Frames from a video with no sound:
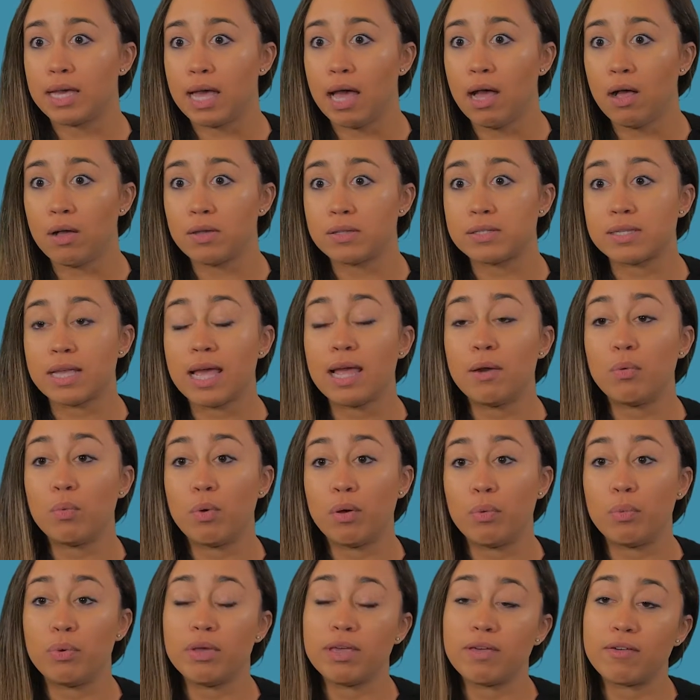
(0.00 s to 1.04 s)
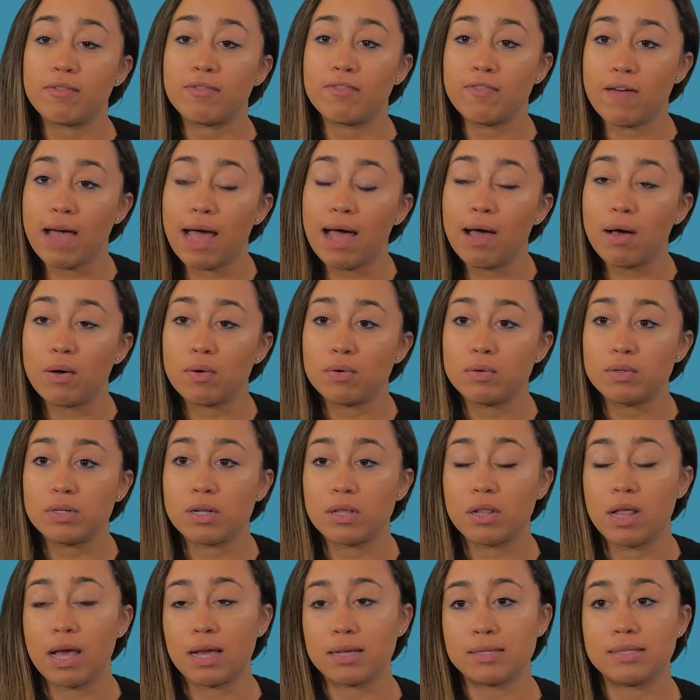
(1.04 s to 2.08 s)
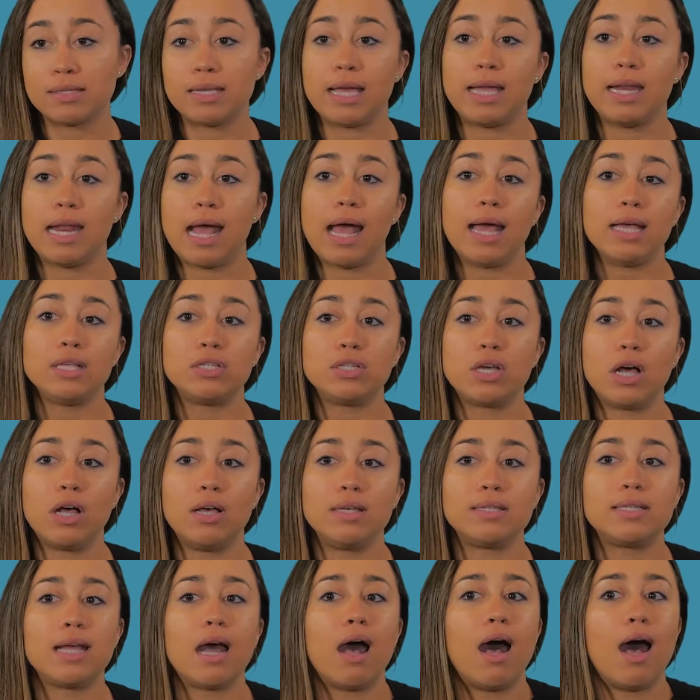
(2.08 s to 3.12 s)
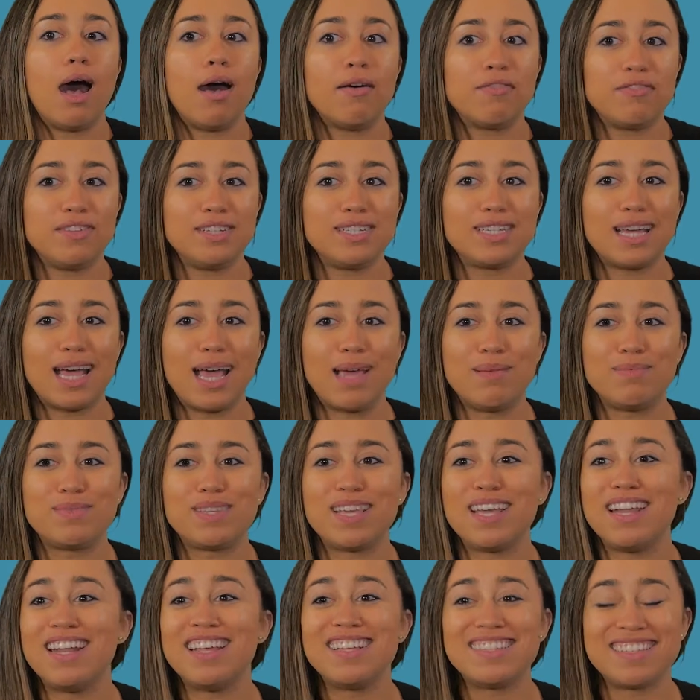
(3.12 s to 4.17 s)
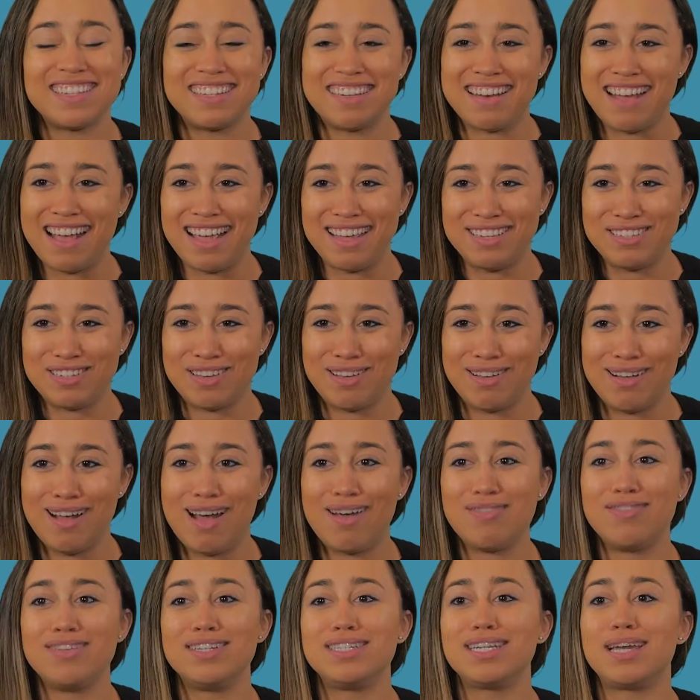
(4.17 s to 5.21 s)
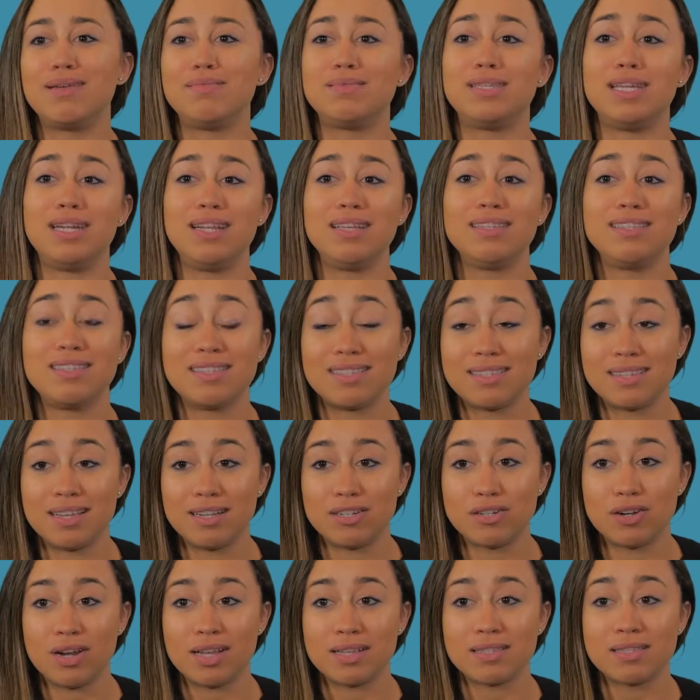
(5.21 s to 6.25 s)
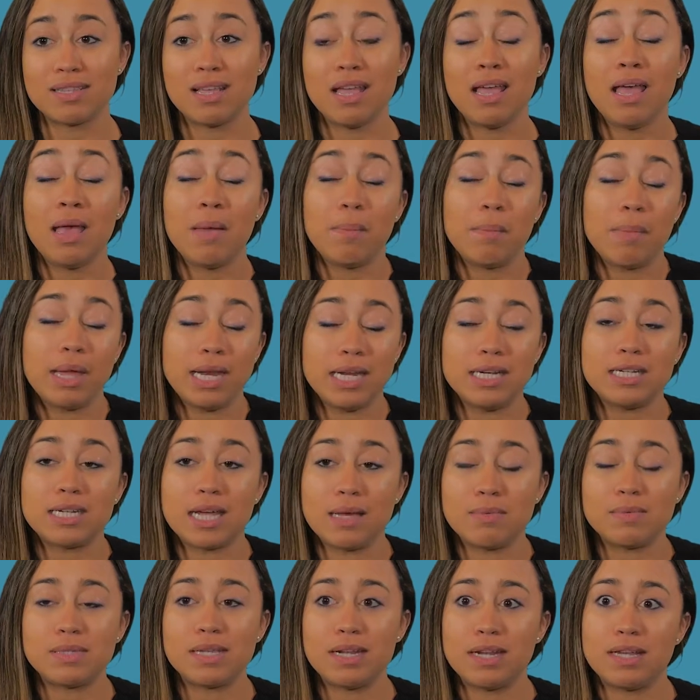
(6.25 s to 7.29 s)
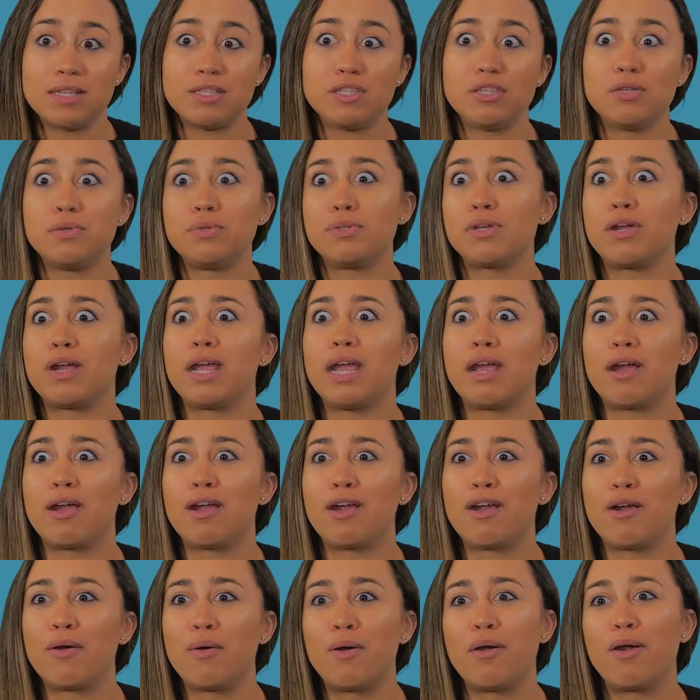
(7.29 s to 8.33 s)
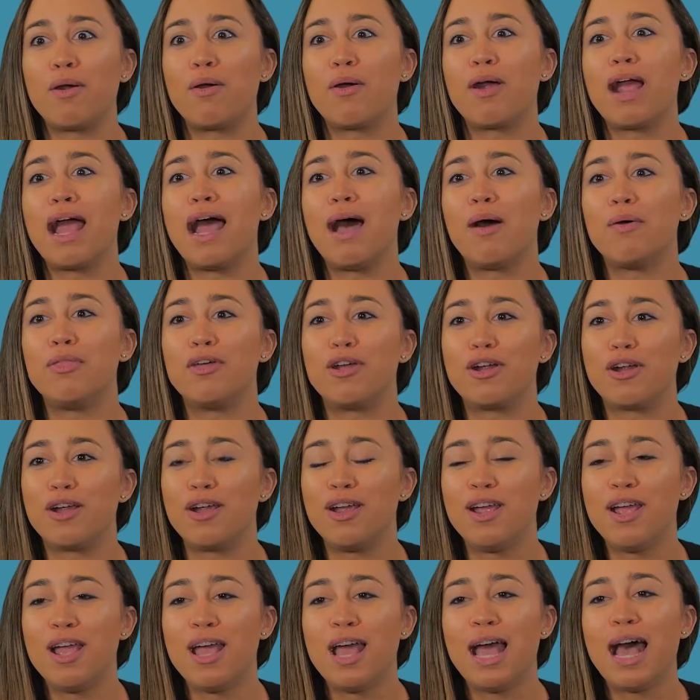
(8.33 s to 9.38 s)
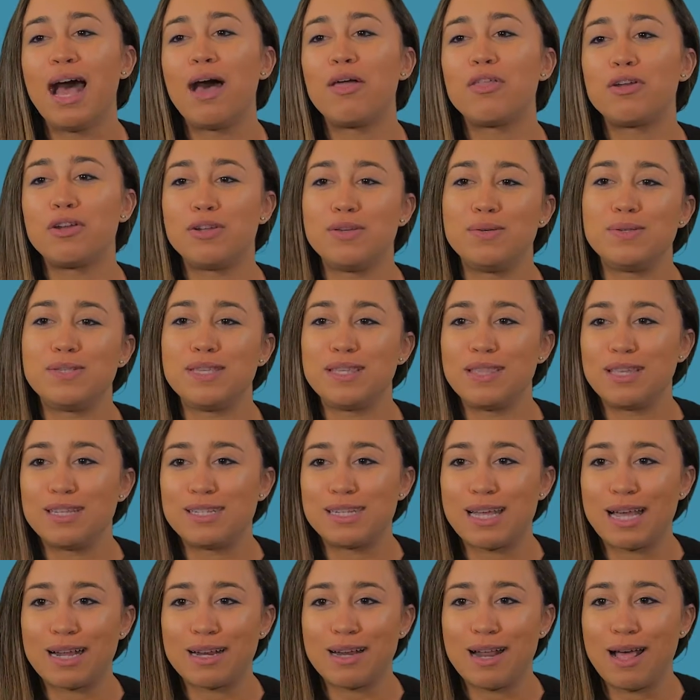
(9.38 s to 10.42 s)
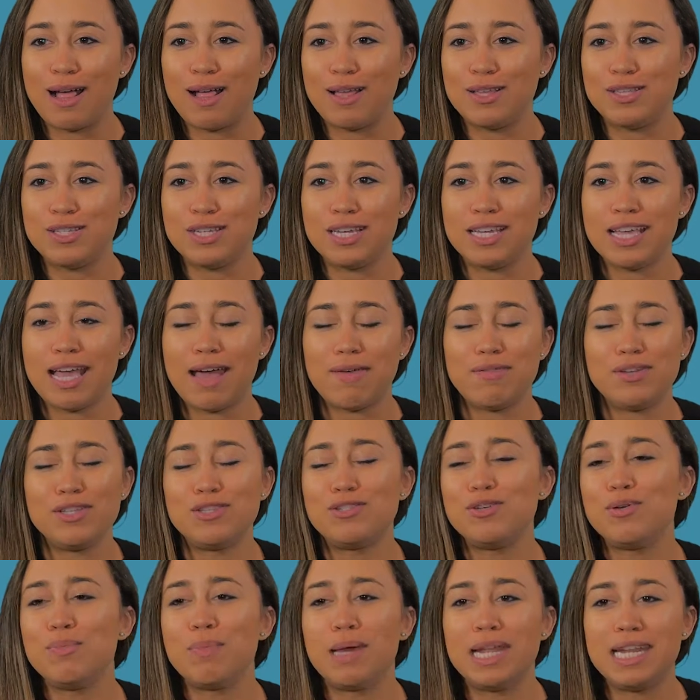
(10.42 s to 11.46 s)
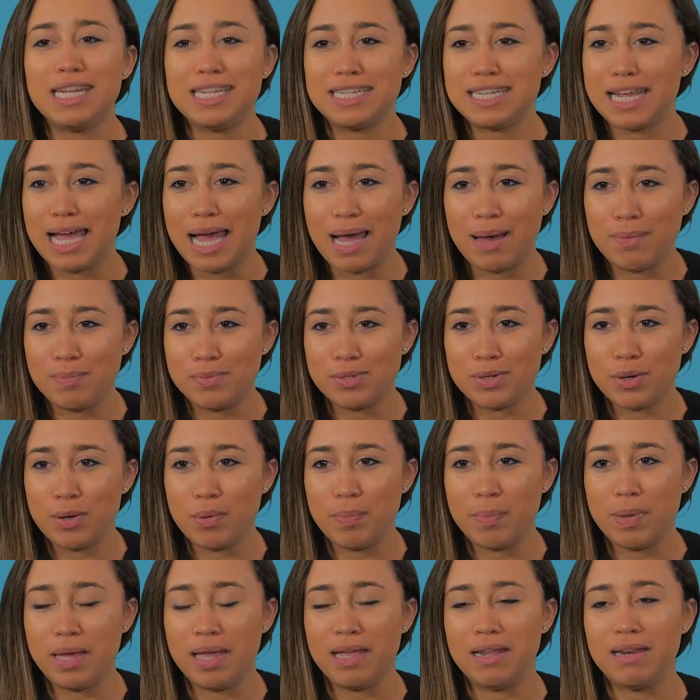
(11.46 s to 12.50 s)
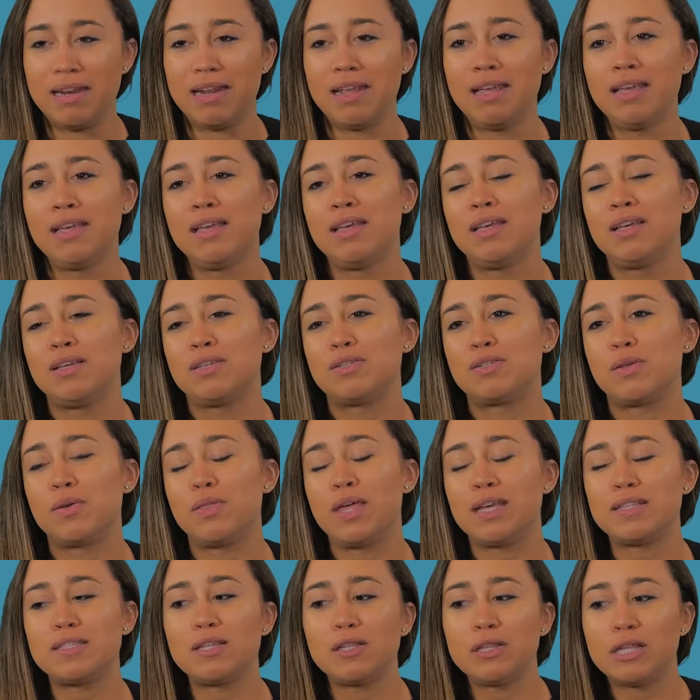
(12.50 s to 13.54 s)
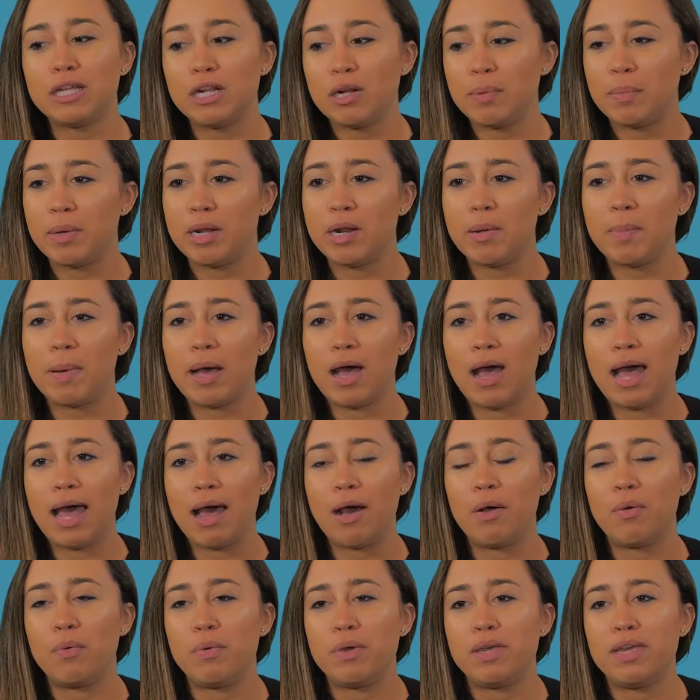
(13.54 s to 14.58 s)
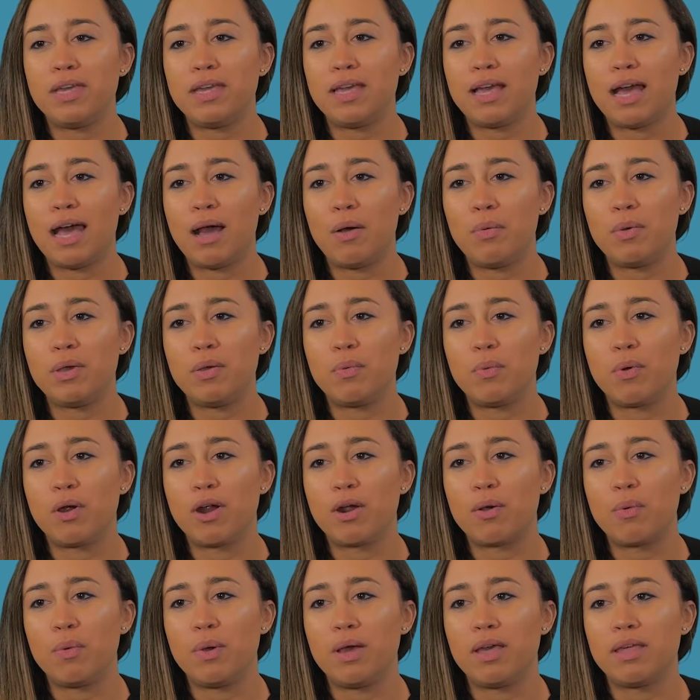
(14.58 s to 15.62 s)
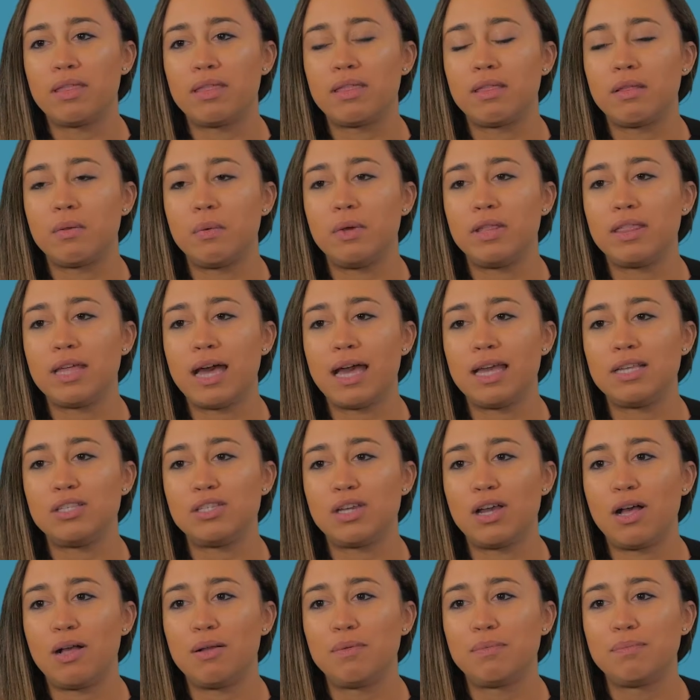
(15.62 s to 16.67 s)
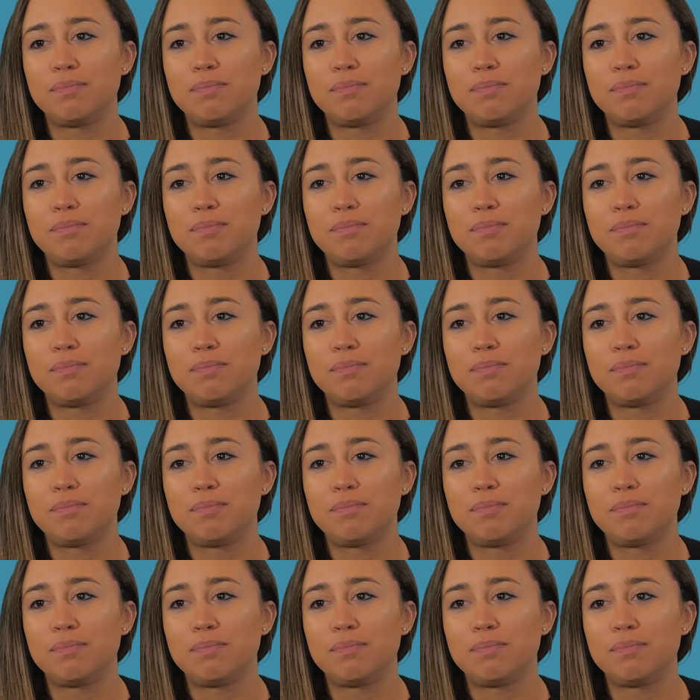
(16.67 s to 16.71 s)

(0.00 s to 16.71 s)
else? And what we have found alongside IGEL is that oftentimes it isn't IGEL, oftentimes it isn't Citrix, many times it is user error or how they're using the technology, having too many tabs open. So that's a little bit about how we work with IGEL.